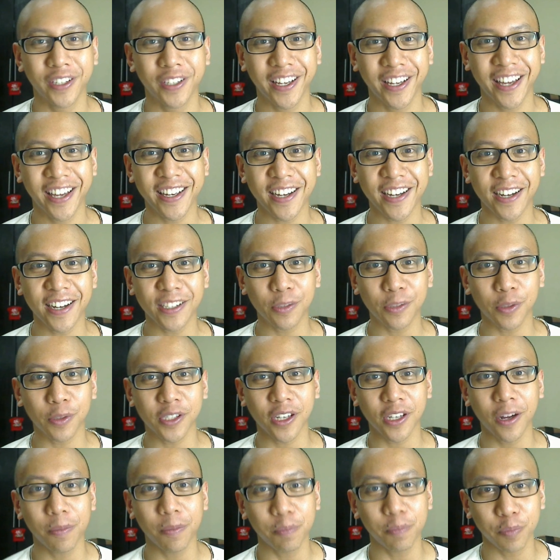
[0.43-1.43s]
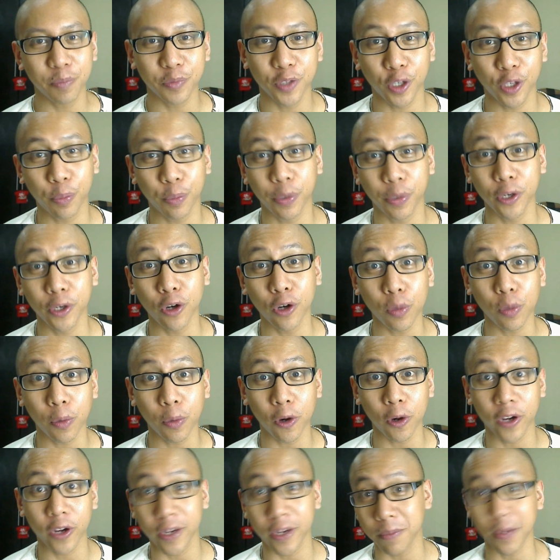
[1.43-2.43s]
Hey guys, what's up? Your Pinoy
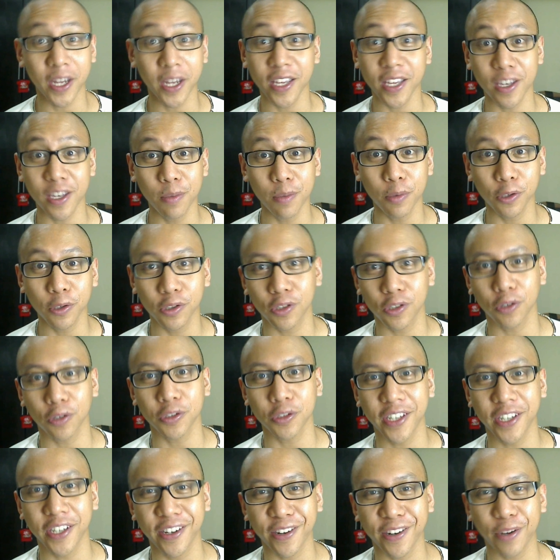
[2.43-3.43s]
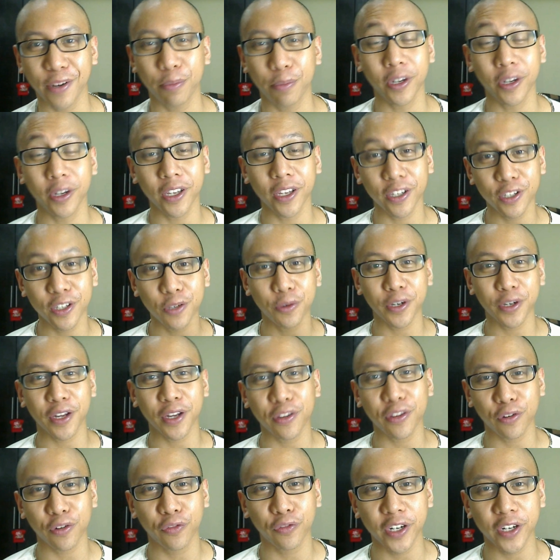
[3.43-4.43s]
boy, Mikey Bustos here, bringing you
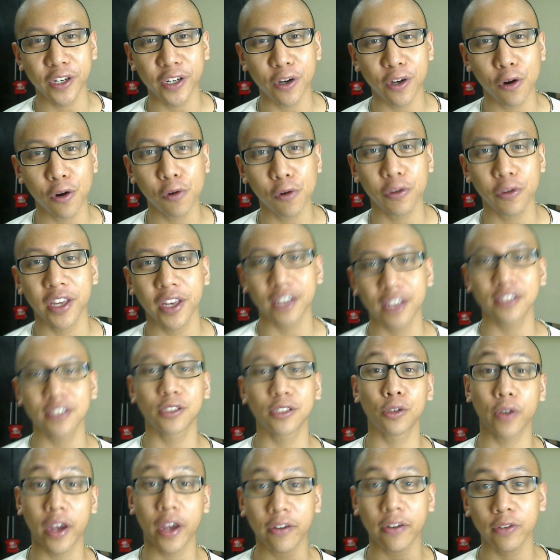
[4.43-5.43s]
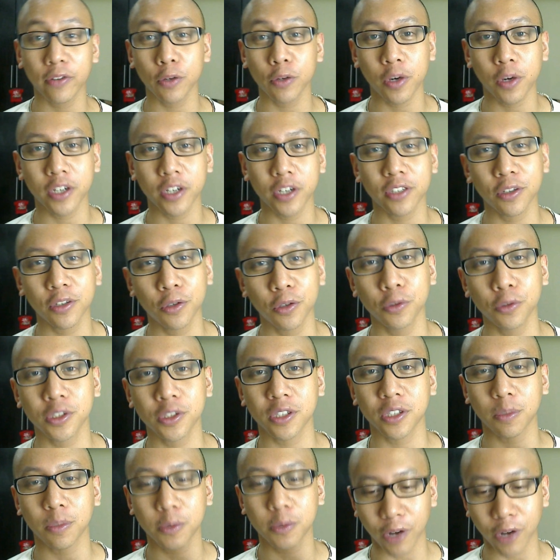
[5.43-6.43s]
another video. Thanks to everyone who
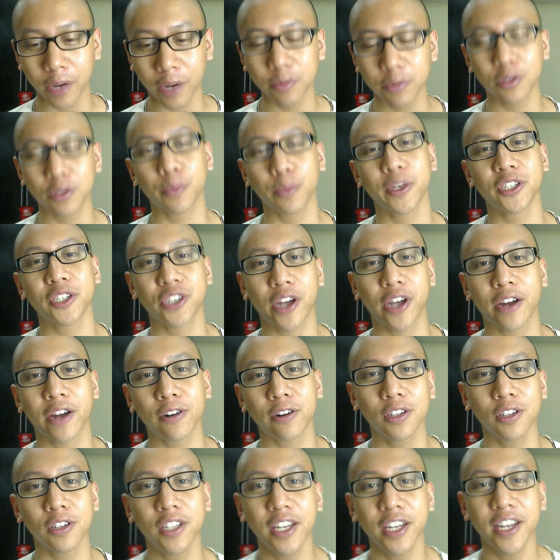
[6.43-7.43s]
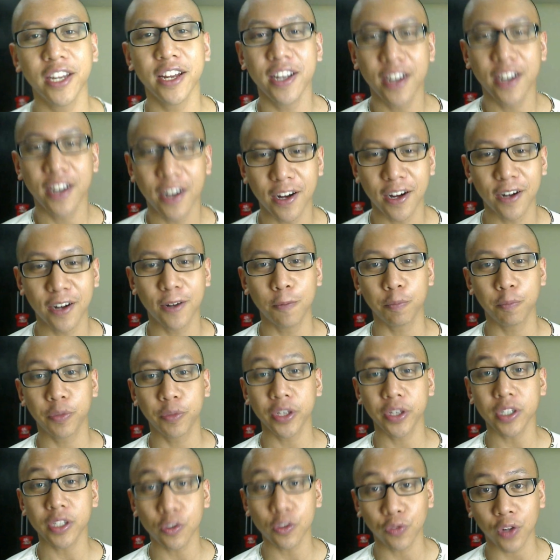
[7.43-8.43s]
subscribed to my channel.
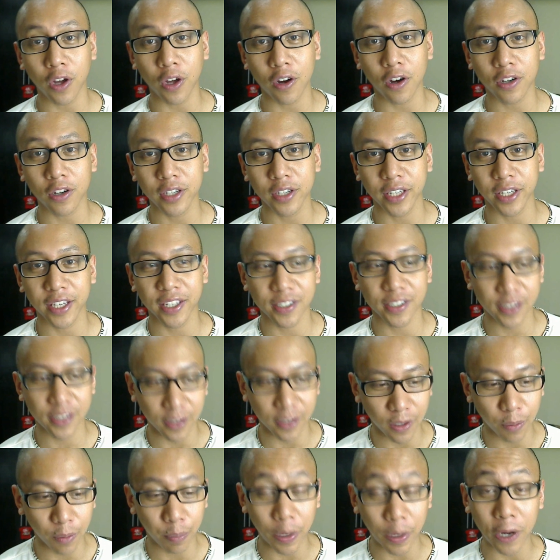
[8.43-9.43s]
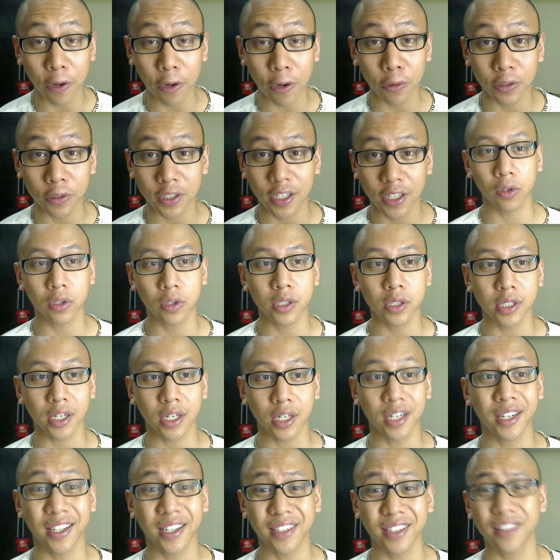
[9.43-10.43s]
This vlog is about
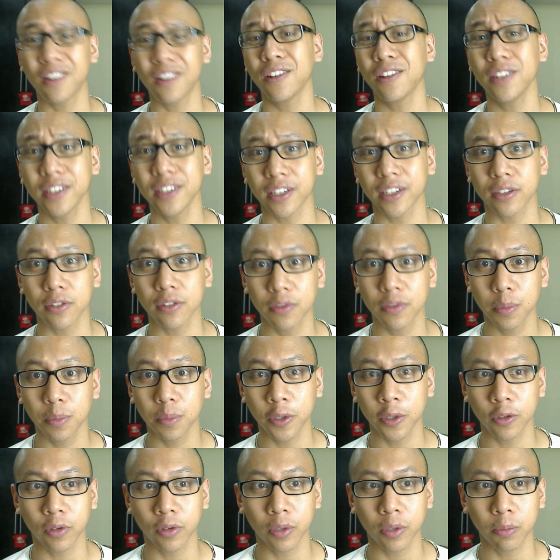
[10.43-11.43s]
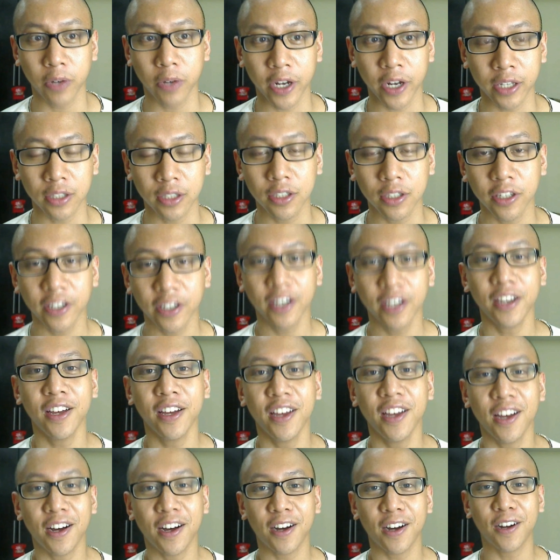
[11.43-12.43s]
an iconic Pinoy brand
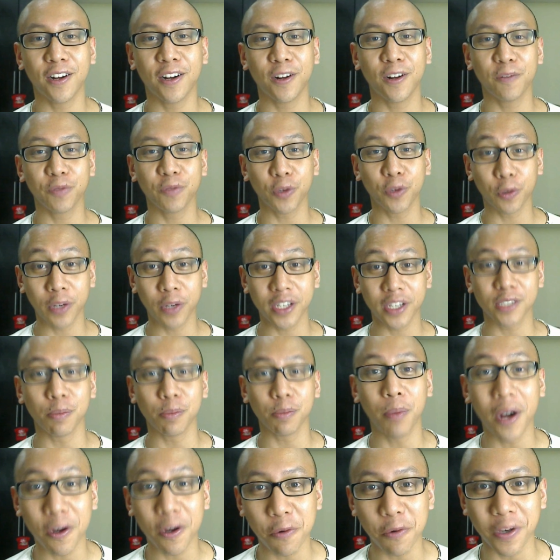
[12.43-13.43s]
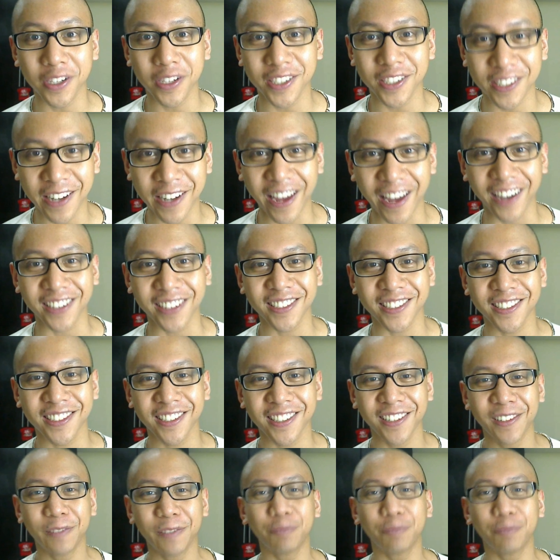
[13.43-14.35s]
known as Meng Huan Snacks.